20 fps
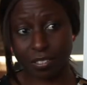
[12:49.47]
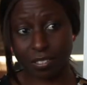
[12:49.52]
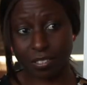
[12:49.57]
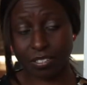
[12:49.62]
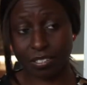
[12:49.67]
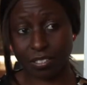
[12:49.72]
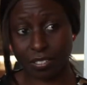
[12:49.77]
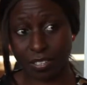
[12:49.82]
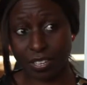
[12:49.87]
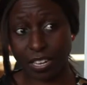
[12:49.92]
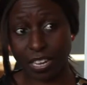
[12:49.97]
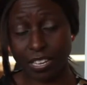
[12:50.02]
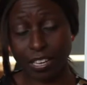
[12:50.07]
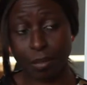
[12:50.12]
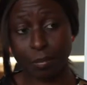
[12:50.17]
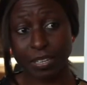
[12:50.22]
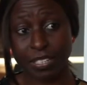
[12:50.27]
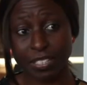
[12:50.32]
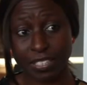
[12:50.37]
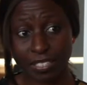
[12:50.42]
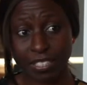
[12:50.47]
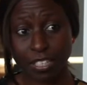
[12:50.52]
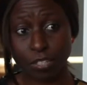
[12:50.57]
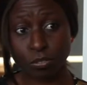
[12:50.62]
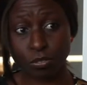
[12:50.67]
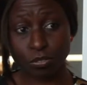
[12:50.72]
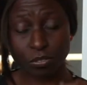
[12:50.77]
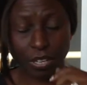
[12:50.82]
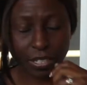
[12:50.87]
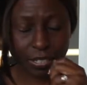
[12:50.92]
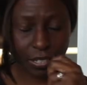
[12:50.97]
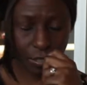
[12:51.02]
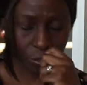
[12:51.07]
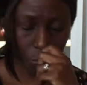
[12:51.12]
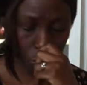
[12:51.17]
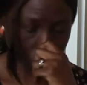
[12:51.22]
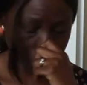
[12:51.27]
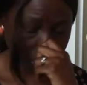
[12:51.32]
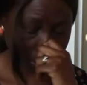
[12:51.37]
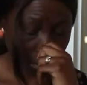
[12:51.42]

Because they get them addicted to drugs. And so